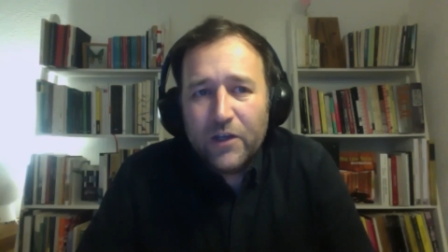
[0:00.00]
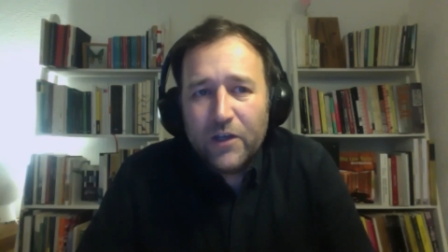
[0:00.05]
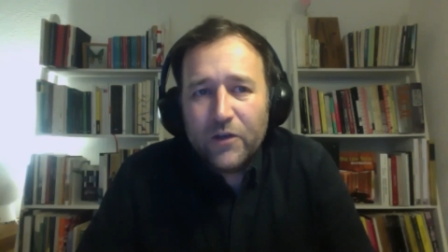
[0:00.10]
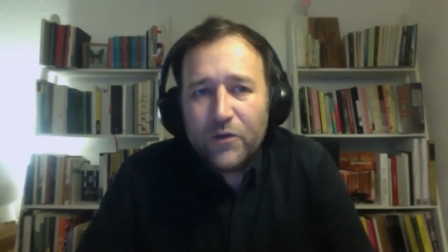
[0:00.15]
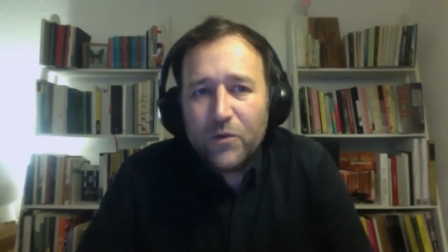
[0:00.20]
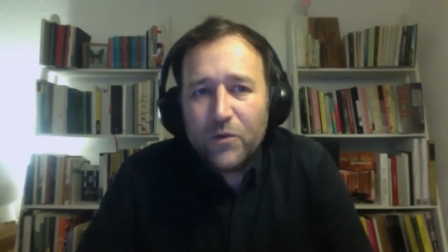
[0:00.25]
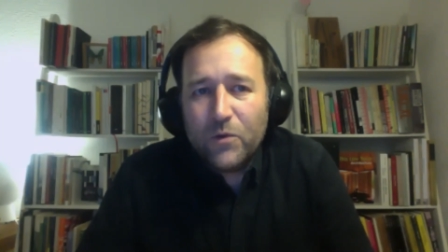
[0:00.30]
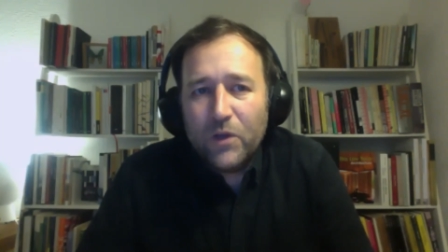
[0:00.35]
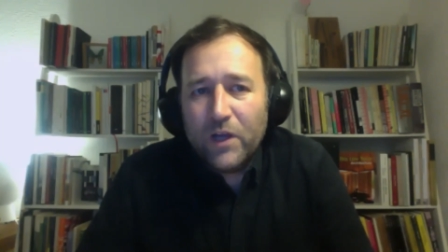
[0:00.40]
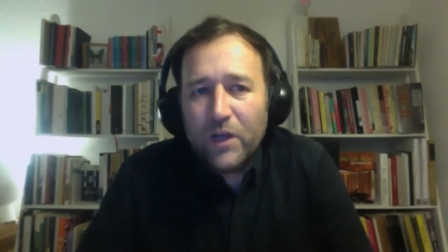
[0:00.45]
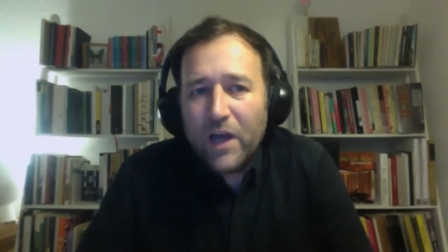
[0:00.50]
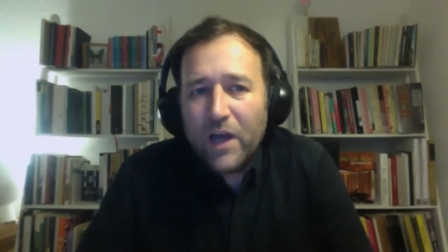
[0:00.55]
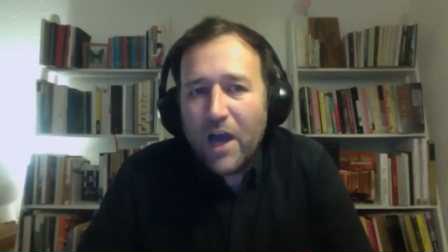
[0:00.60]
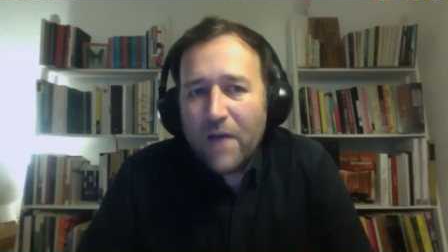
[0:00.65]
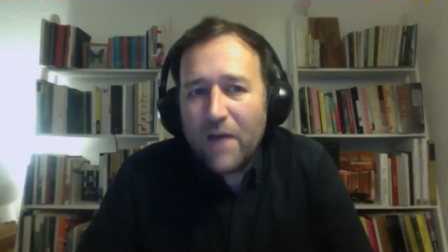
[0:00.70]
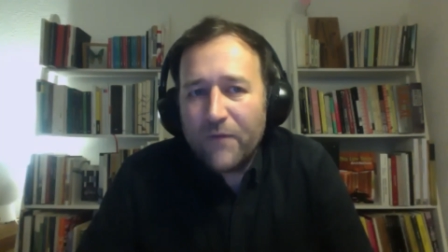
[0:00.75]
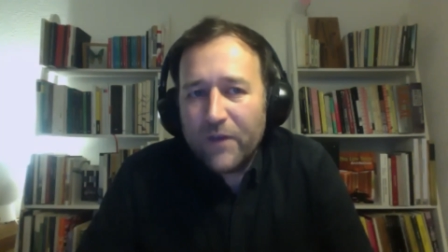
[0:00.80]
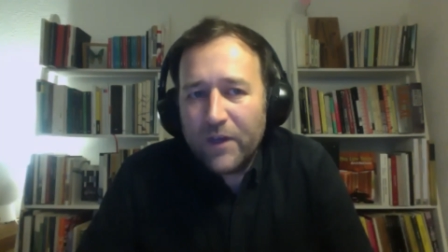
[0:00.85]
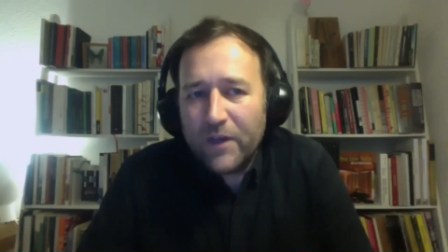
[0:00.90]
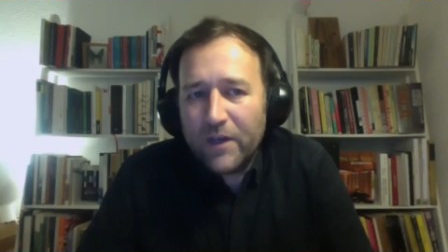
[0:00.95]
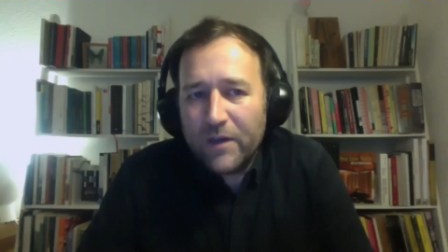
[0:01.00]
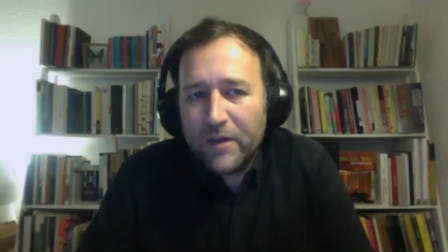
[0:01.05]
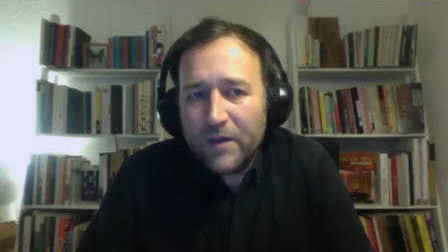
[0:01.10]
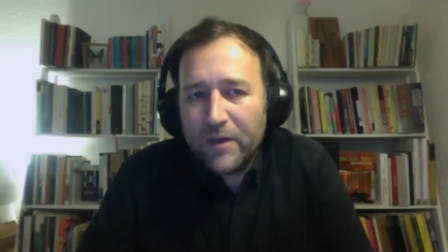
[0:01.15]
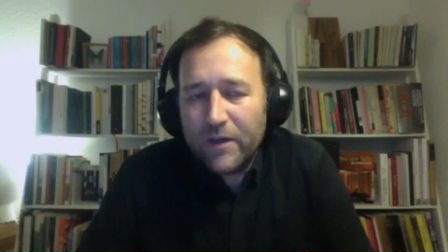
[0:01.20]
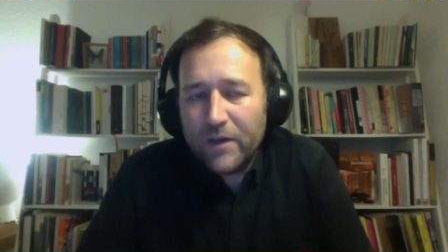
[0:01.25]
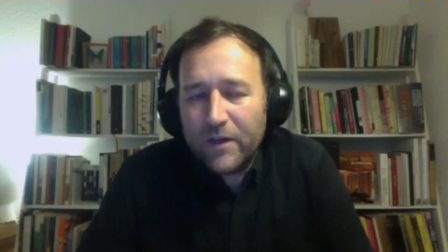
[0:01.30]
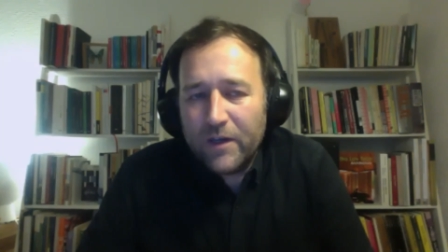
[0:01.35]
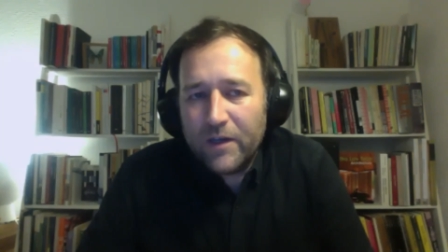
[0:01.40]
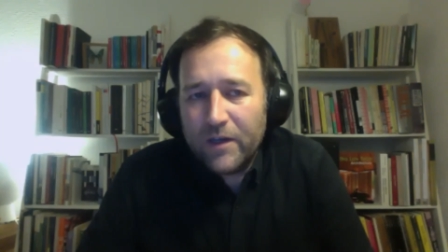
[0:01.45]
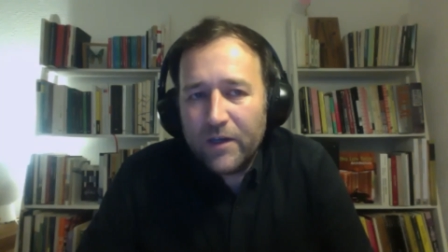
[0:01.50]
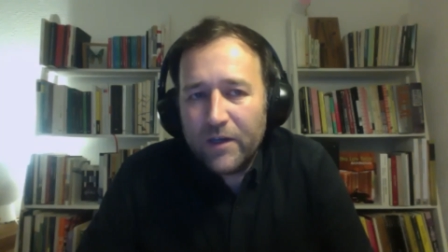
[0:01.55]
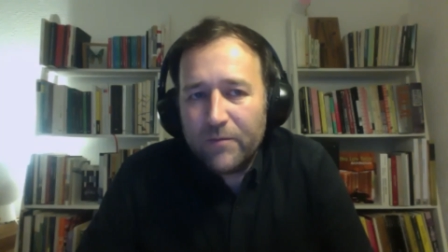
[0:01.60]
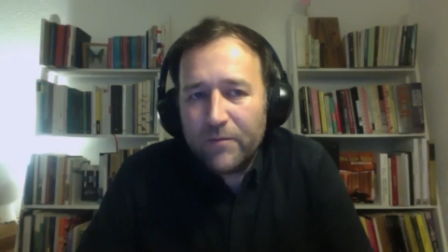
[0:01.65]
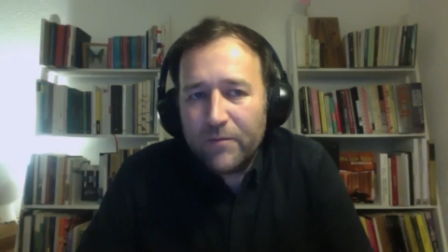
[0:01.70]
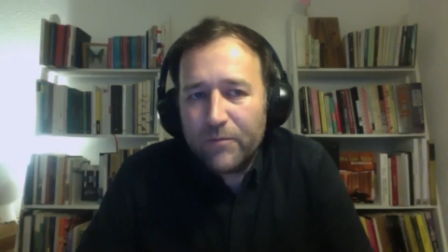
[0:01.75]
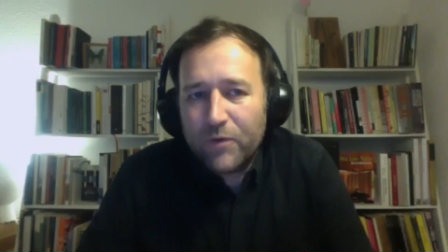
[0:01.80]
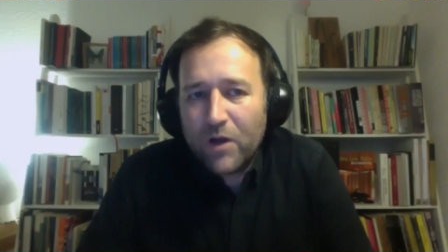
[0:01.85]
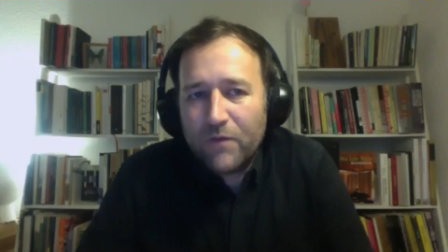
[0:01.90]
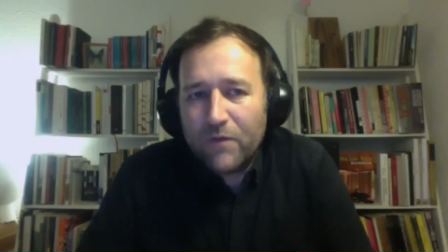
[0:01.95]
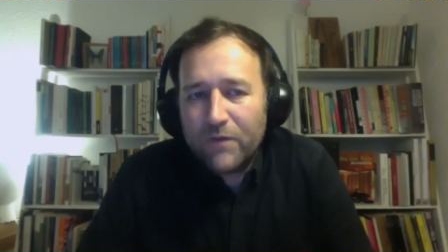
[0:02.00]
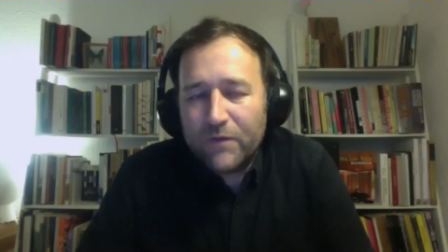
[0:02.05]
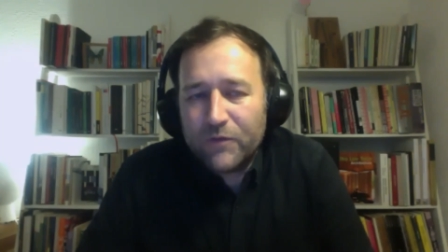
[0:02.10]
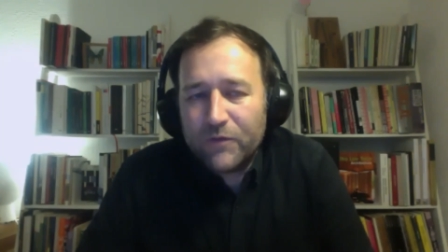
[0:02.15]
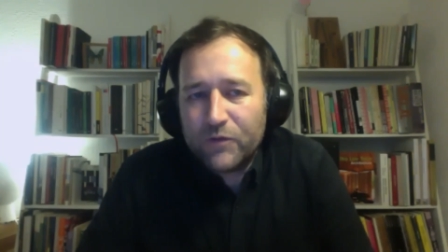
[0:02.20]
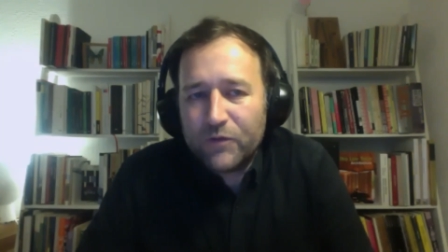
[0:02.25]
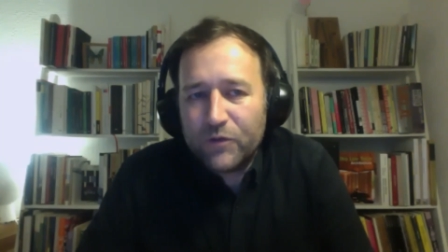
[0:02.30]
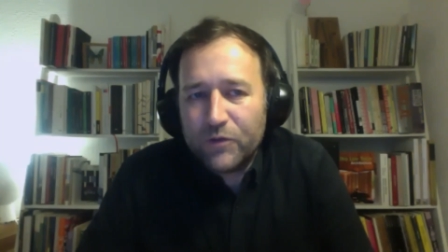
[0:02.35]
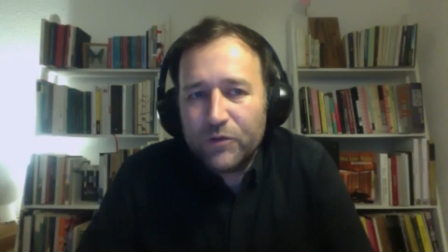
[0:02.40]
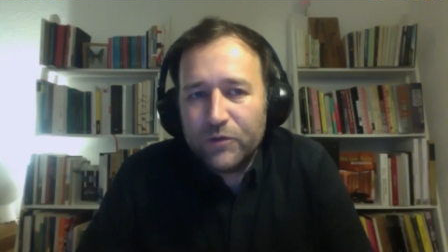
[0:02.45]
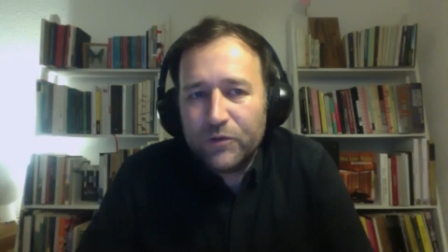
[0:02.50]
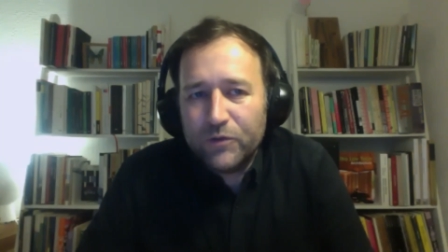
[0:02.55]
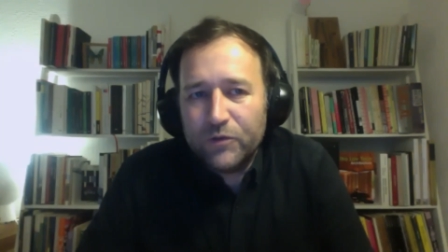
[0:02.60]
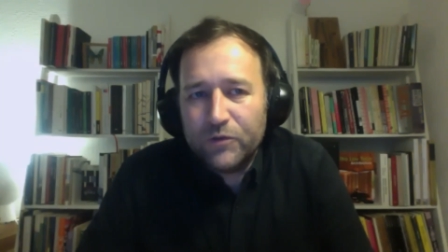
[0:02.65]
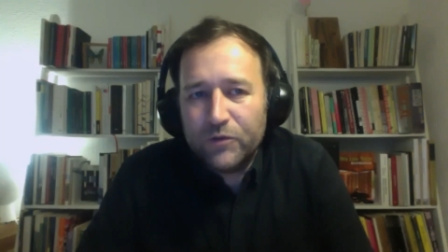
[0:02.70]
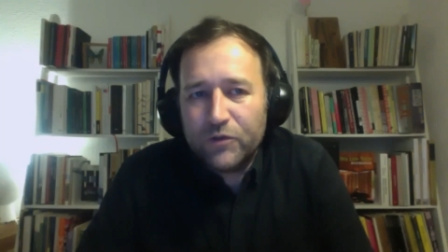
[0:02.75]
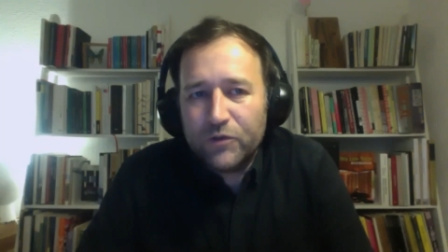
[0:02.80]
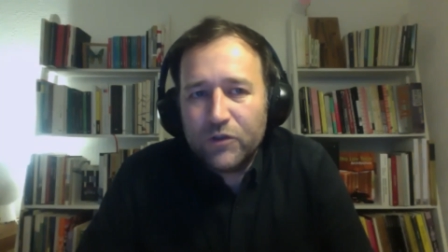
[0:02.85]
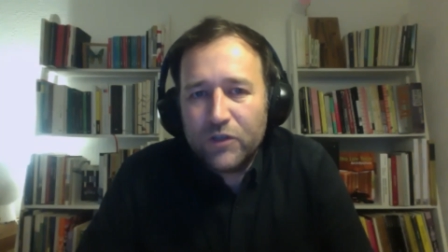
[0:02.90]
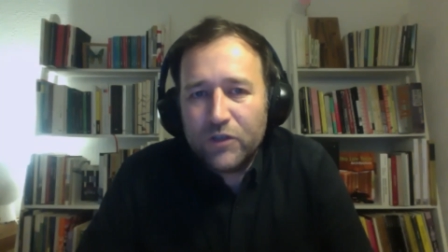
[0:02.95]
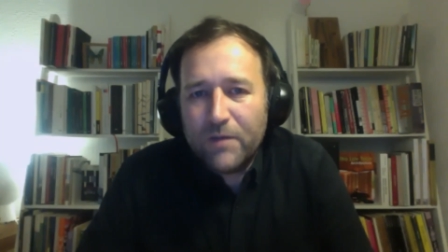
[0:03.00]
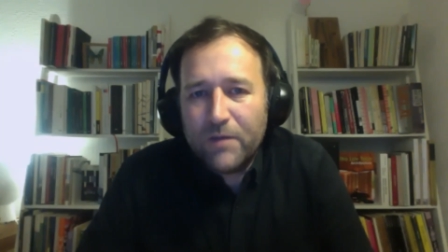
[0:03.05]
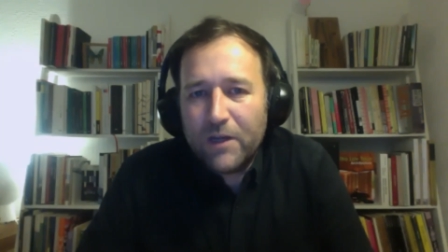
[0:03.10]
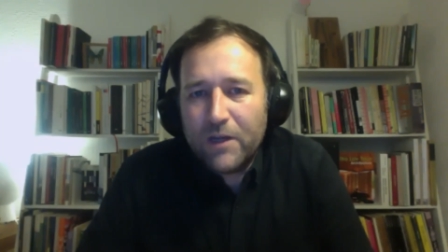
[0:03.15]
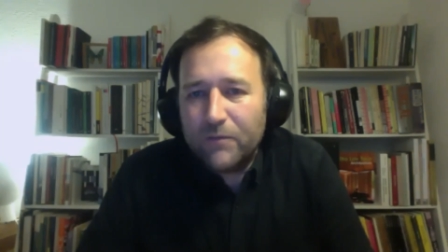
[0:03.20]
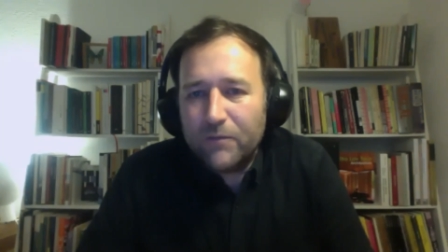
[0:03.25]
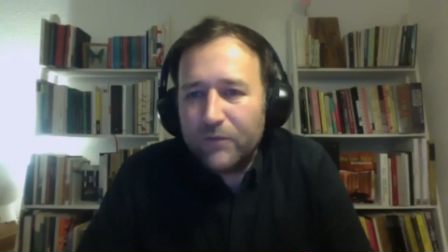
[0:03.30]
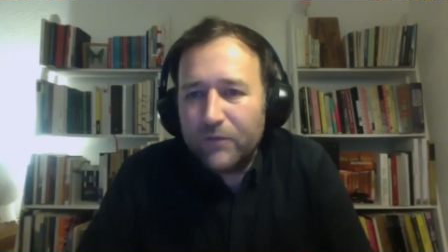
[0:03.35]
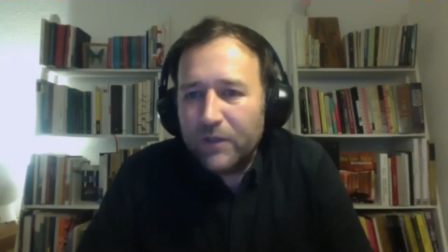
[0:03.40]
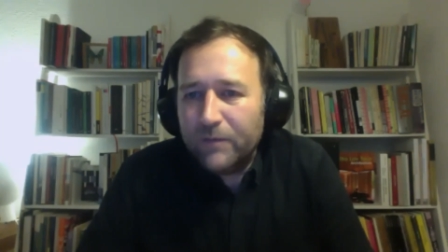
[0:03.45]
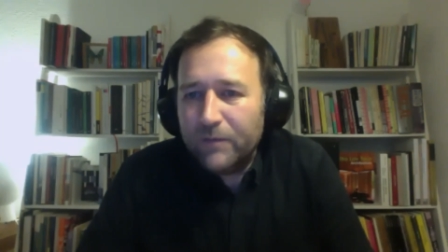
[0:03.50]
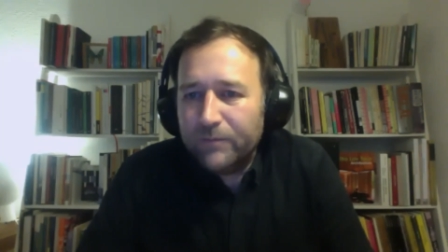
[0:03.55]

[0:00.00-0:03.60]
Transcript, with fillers: you will have uh, problems to, to develop them.